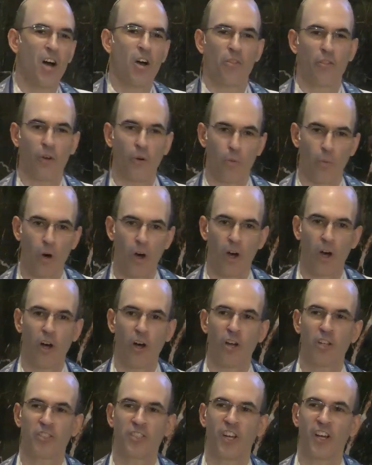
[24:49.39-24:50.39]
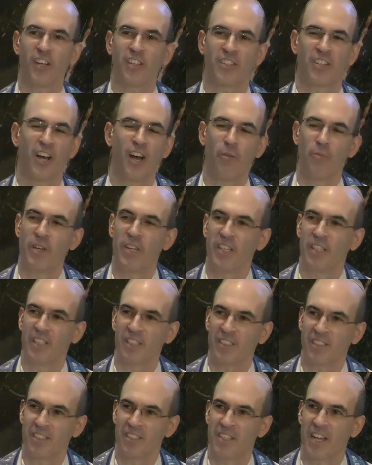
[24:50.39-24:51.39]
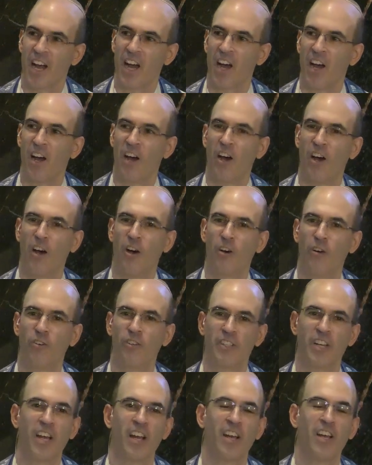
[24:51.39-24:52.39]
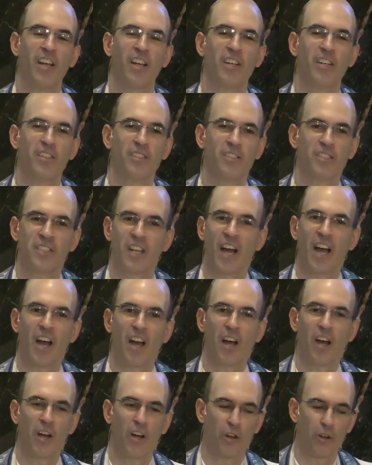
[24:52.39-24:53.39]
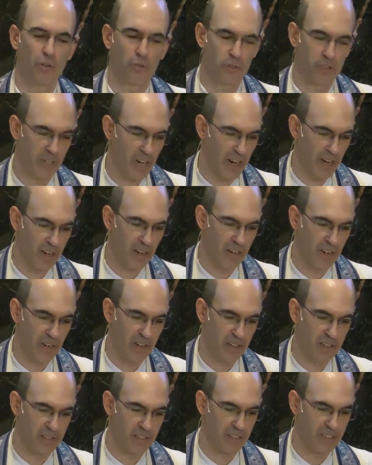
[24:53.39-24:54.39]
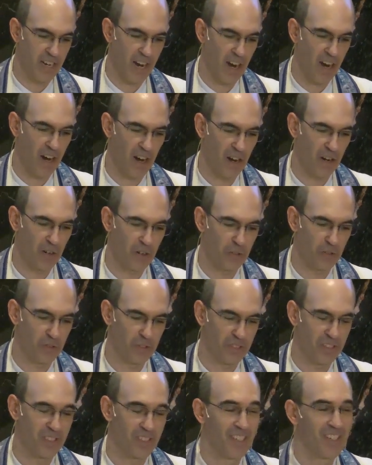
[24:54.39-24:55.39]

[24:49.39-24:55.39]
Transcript: The walls are coming down and down and down,